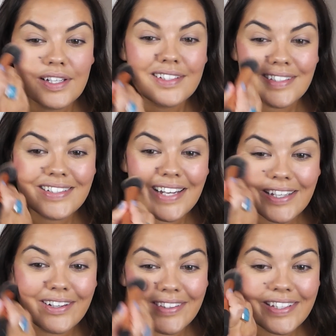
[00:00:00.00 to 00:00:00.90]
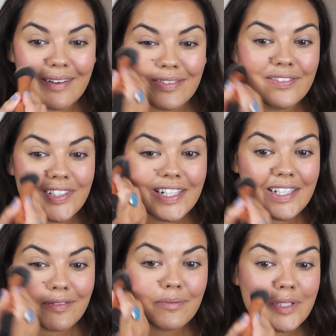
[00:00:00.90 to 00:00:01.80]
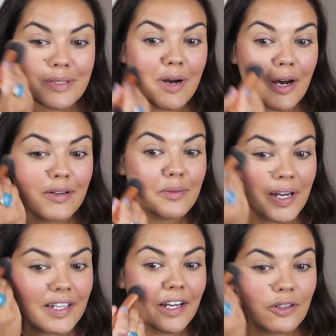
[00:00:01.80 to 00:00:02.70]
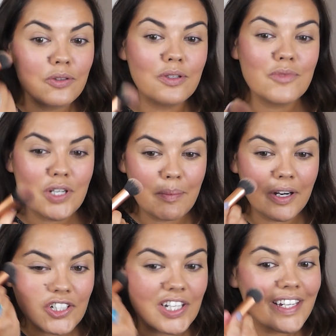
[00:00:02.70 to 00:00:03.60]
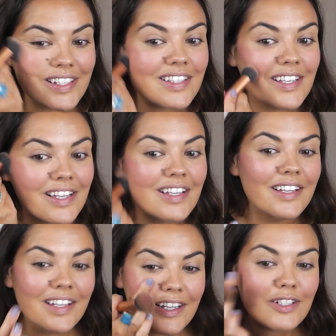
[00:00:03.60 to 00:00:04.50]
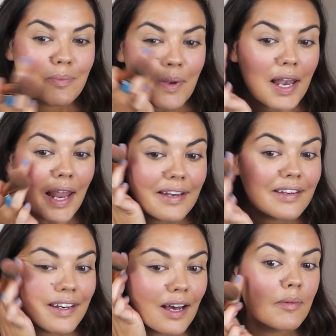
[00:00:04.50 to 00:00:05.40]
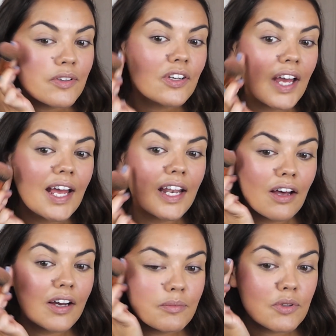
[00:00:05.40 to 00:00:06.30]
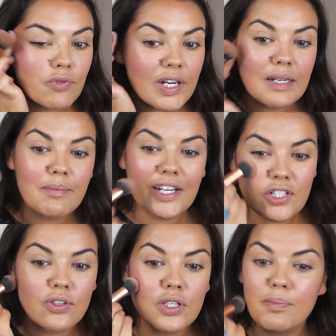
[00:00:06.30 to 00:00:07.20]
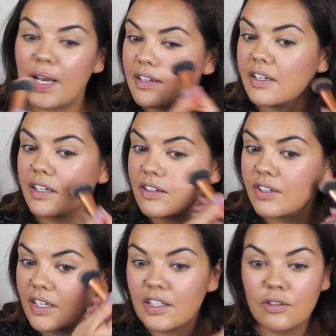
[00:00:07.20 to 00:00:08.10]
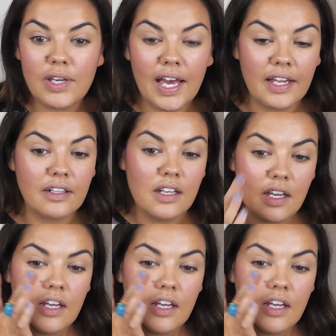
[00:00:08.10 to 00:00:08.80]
So you take it on the apple of your cheek, give them a smile, as my dad calls them, chipmunk cheeks. Just blend it up into your hairline, but really make sure you blend it, because you can.